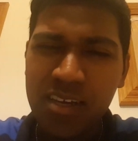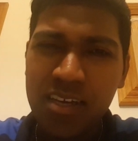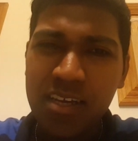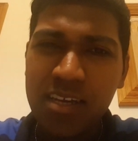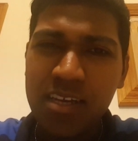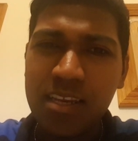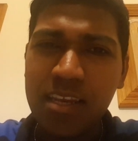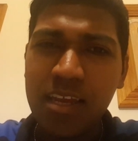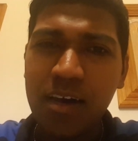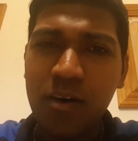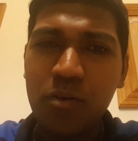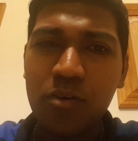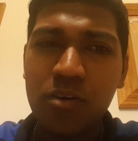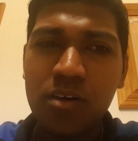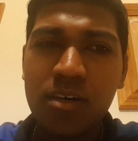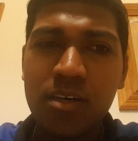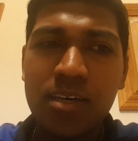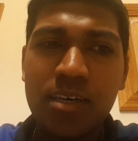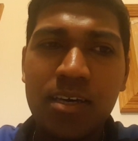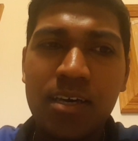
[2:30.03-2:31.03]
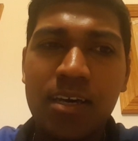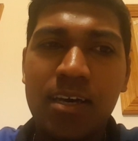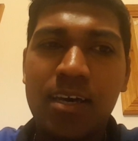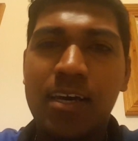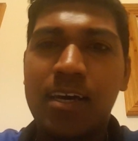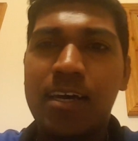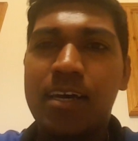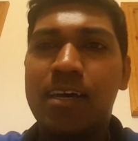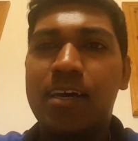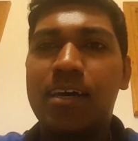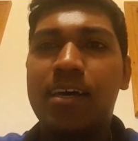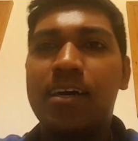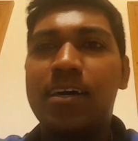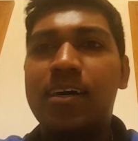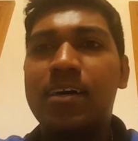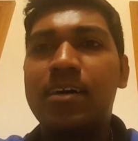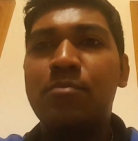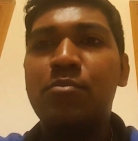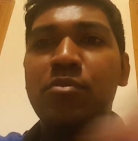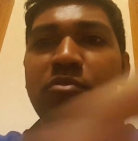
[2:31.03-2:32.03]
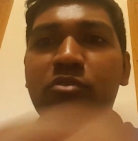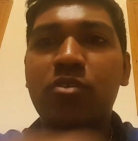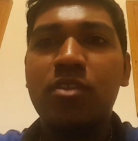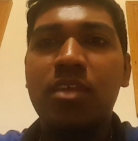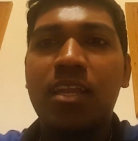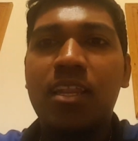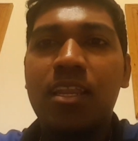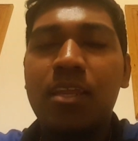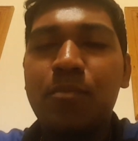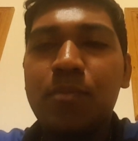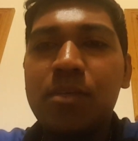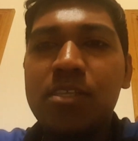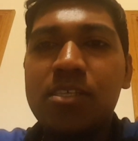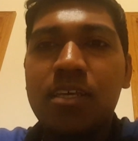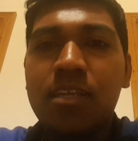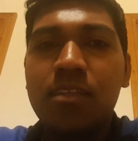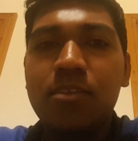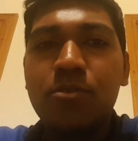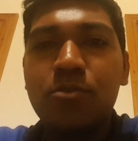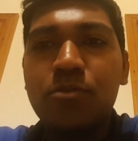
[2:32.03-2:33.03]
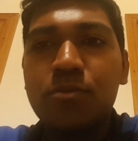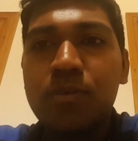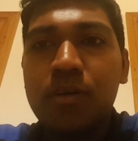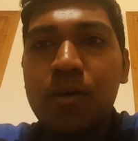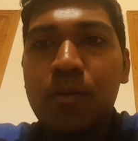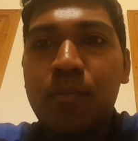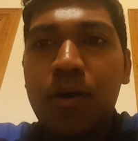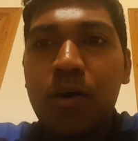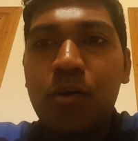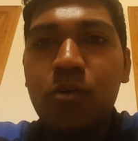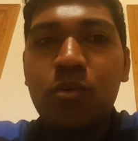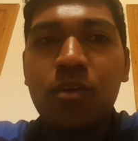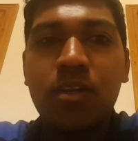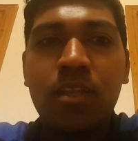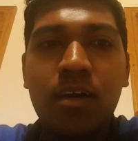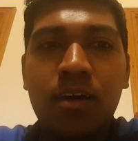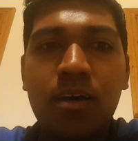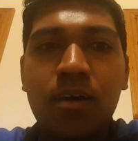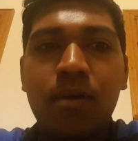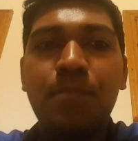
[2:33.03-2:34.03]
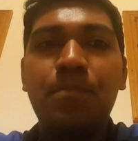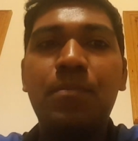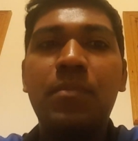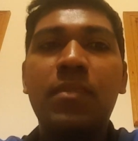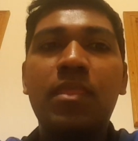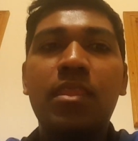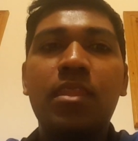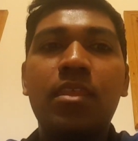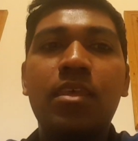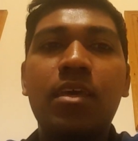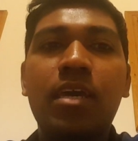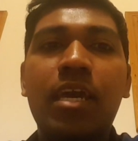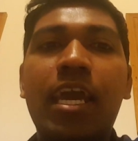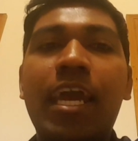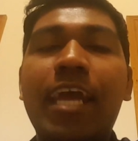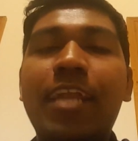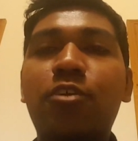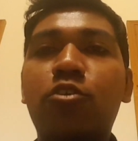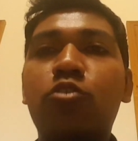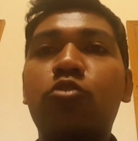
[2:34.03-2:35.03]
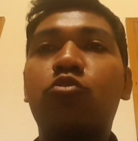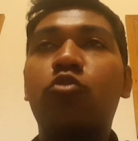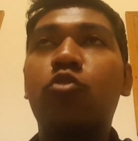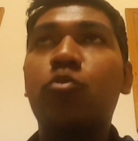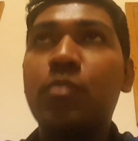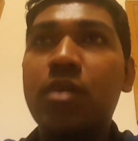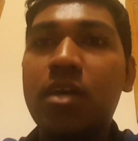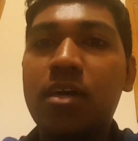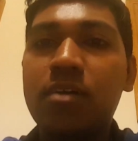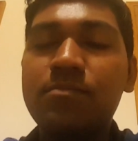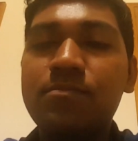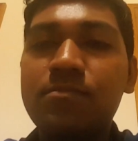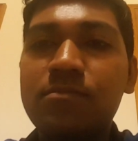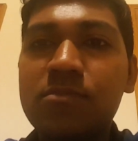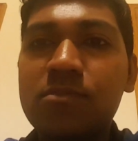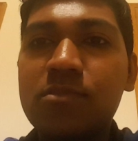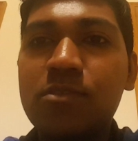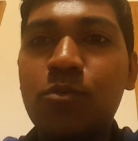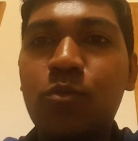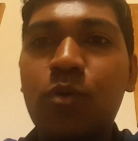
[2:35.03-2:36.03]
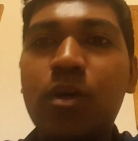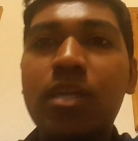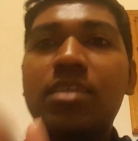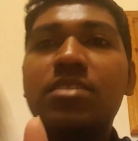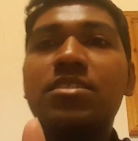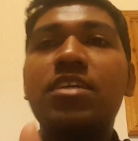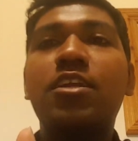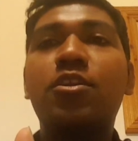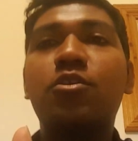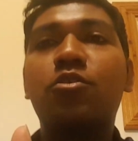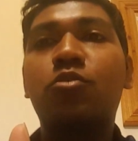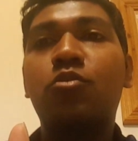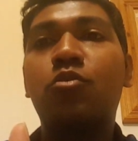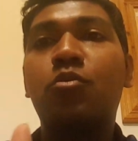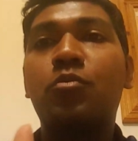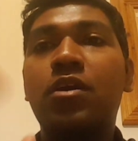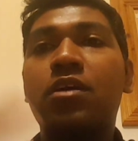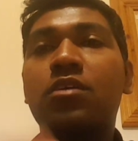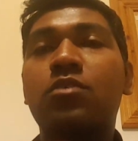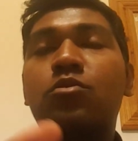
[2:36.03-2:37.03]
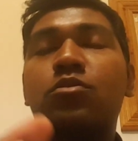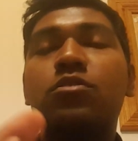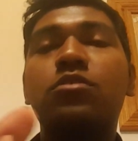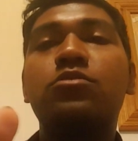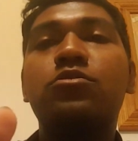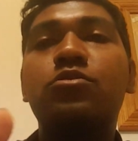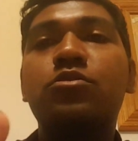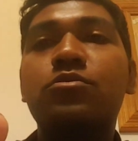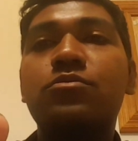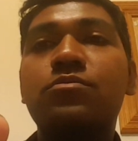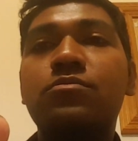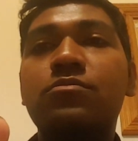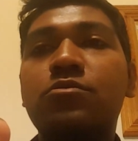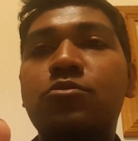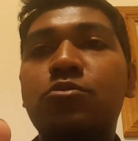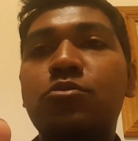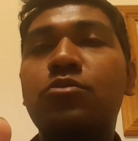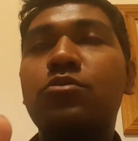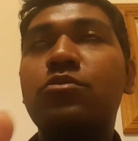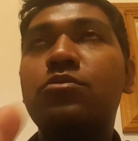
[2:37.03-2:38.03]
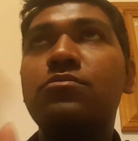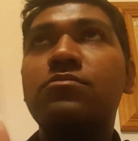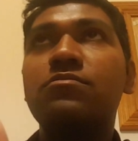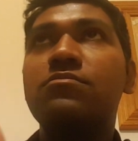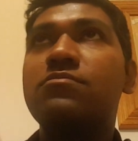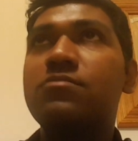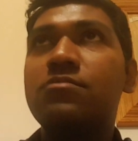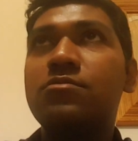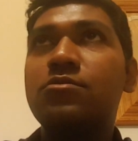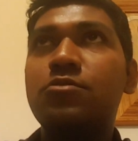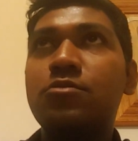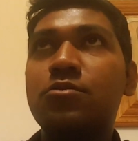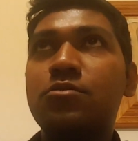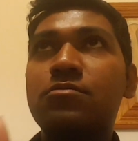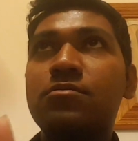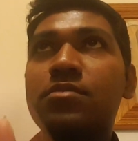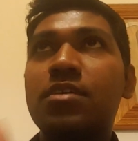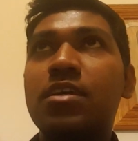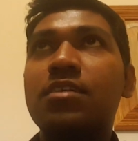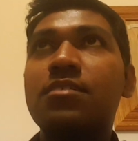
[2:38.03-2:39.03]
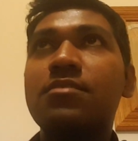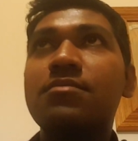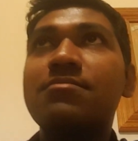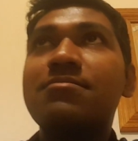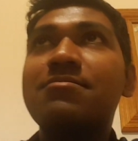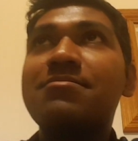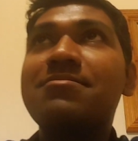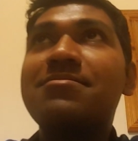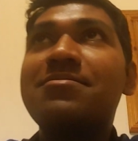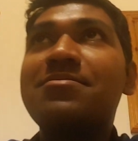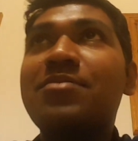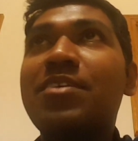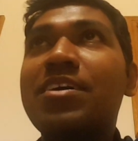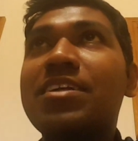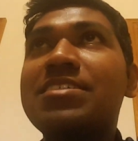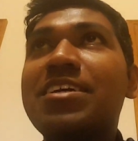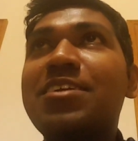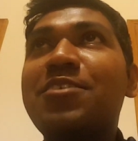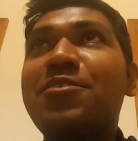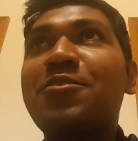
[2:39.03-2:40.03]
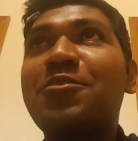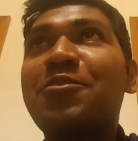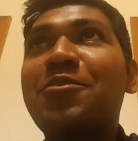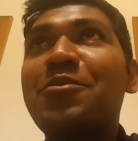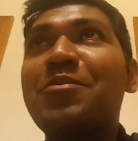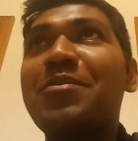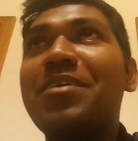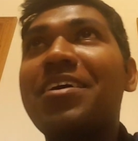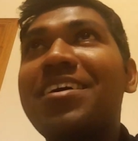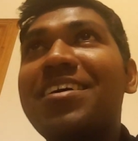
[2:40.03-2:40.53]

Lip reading: Now, before that, let me tell you about heterochromia. What is heterochromia according to you? Do you know, King? What is heterochromia?